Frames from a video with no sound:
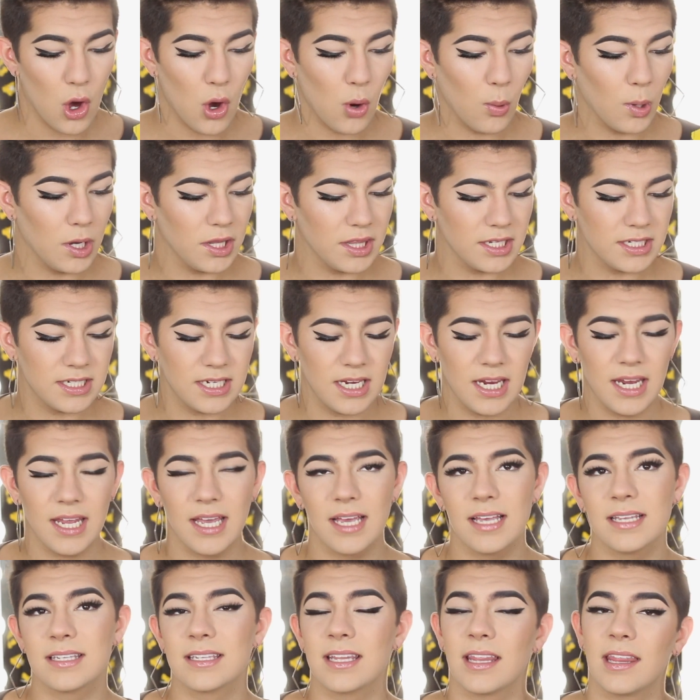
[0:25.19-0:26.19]
what the tea
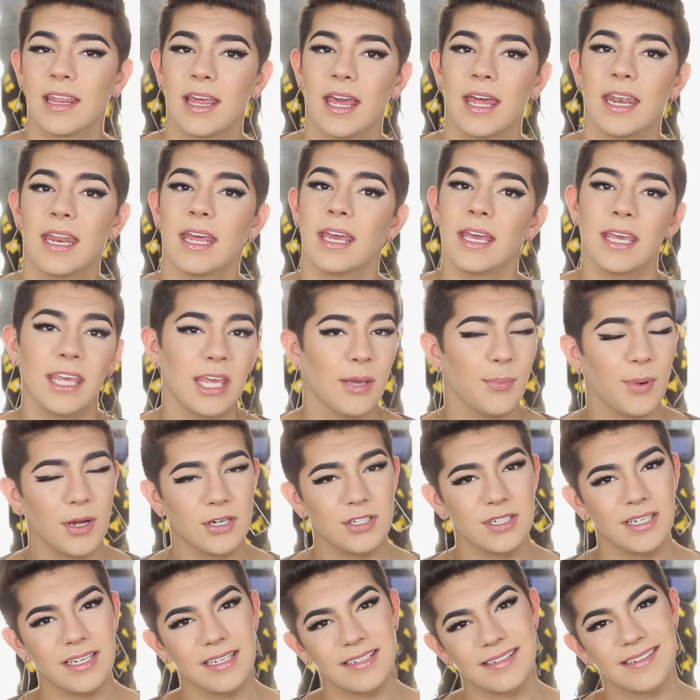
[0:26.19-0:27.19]
is, then keep
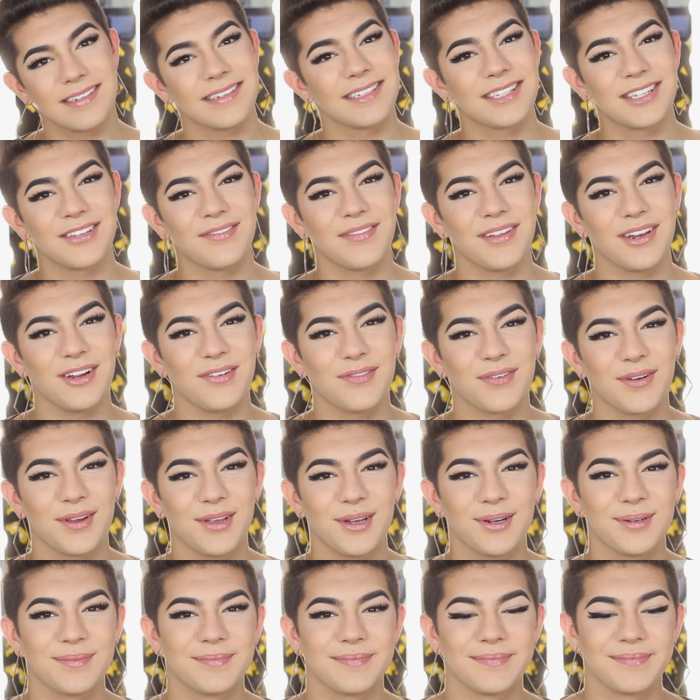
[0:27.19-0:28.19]
watching because this is the video for
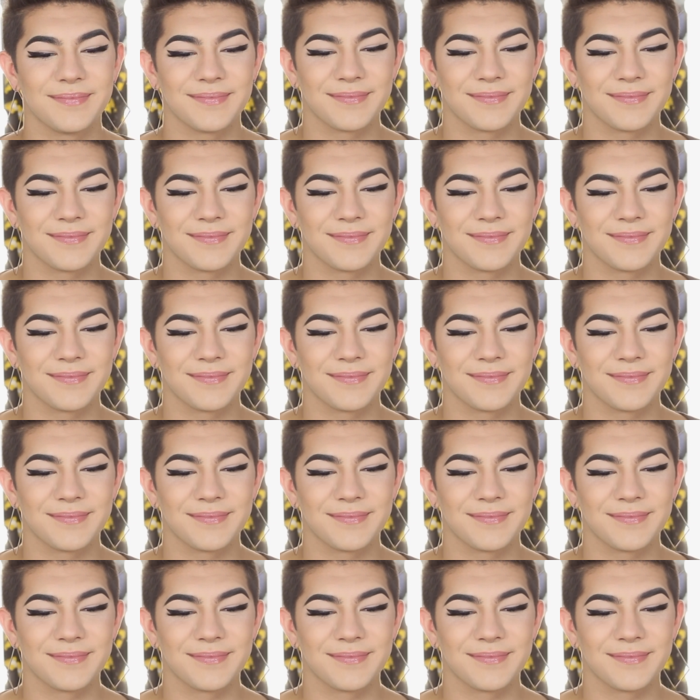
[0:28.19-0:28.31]
you.